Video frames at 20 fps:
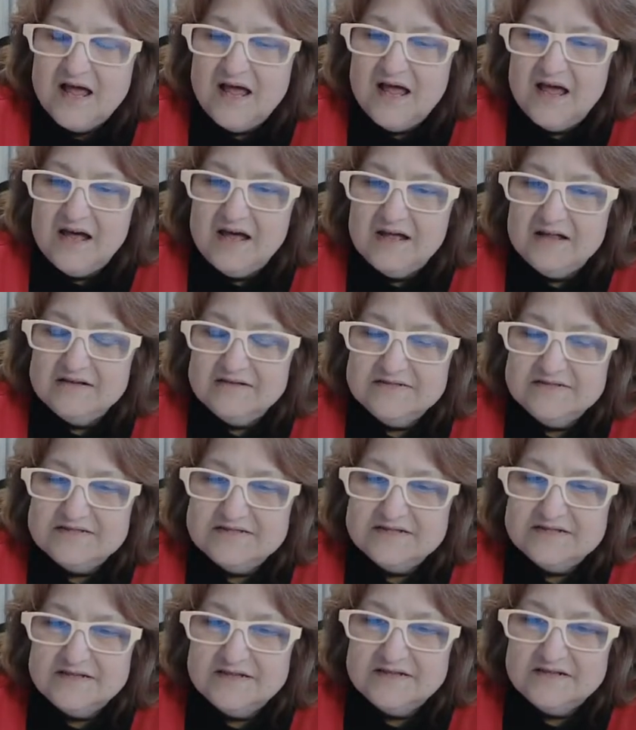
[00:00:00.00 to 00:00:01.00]
and
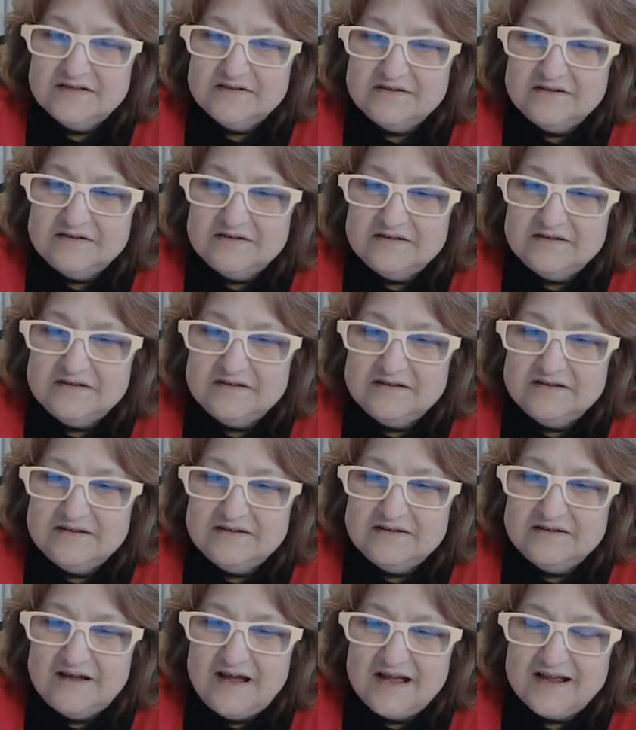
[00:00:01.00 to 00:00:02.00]

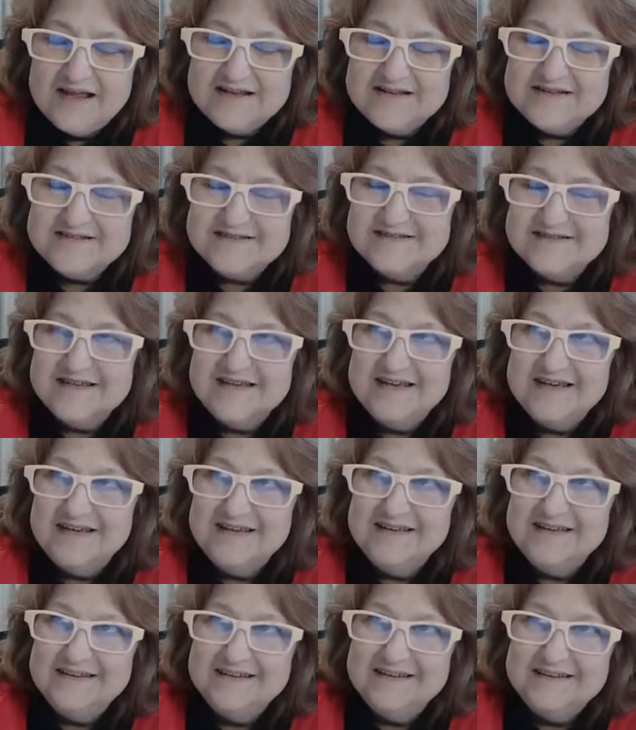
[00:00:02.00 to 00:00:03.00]
I get to
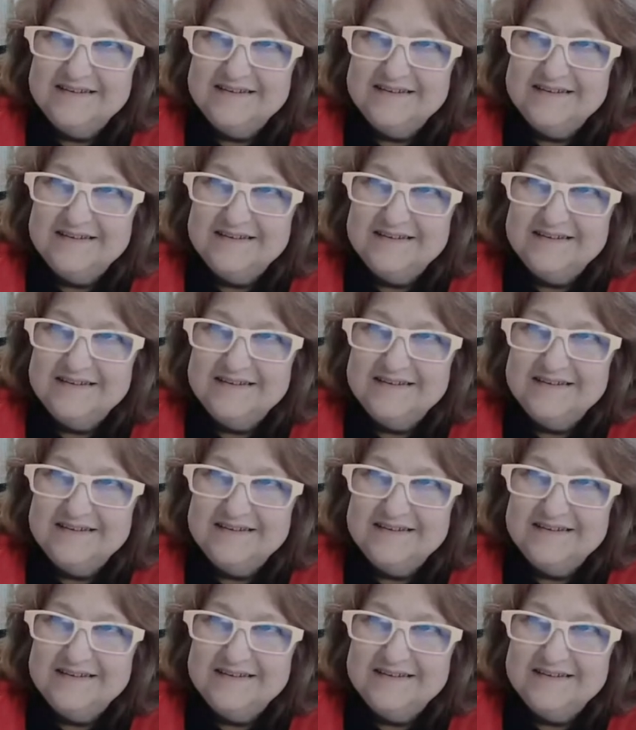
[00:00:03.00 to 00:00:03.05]
see